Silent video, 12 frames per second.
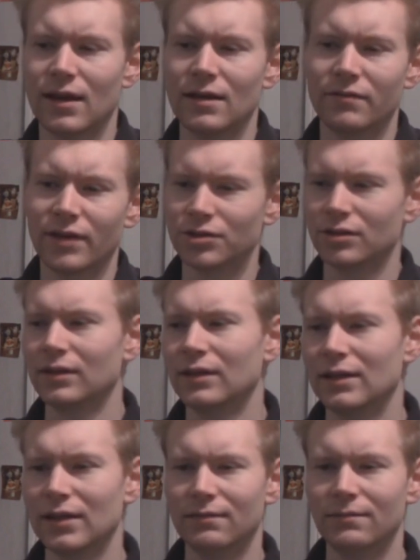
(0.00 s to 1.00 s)

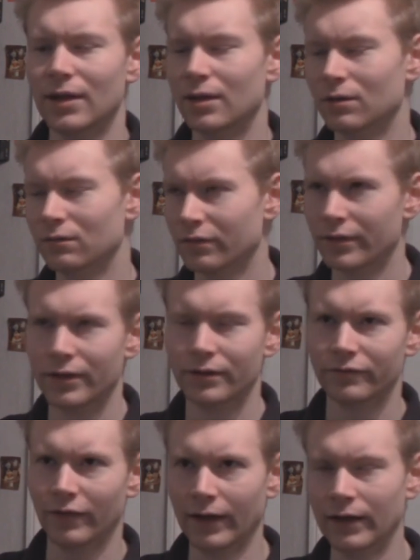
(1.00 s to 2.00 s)
eventually get over their
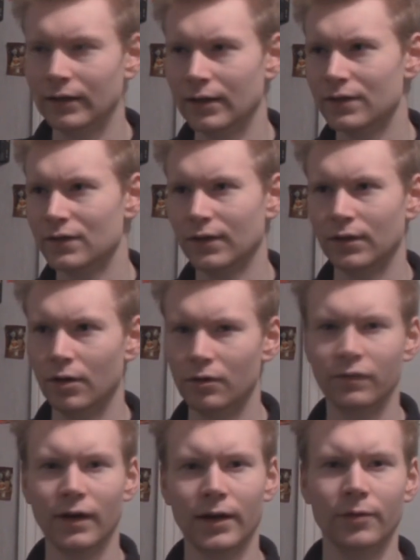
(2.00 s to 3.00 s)
fightingness and go
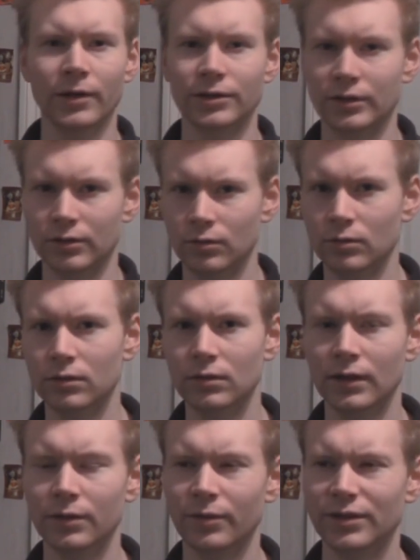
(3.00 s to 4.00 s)
find Ra's al
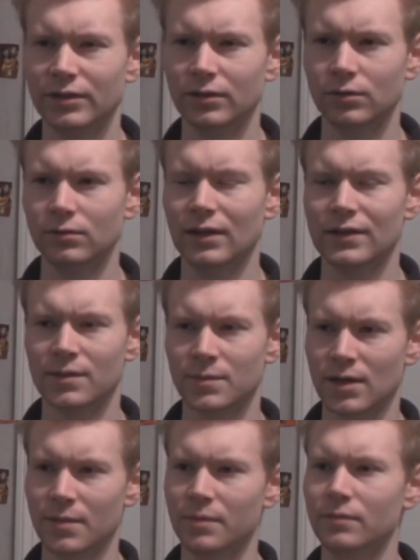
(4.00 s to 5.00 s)
Ghul, and Ra's al Ghul has some
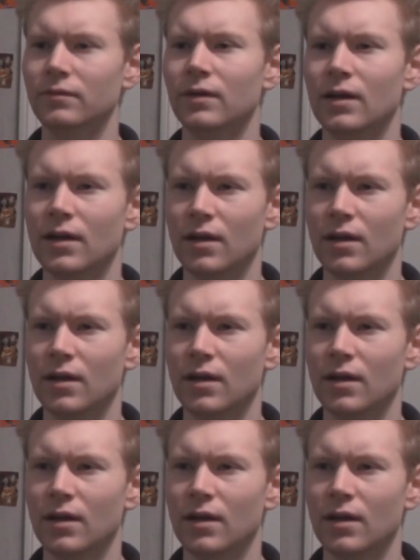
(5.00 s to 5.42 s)
type of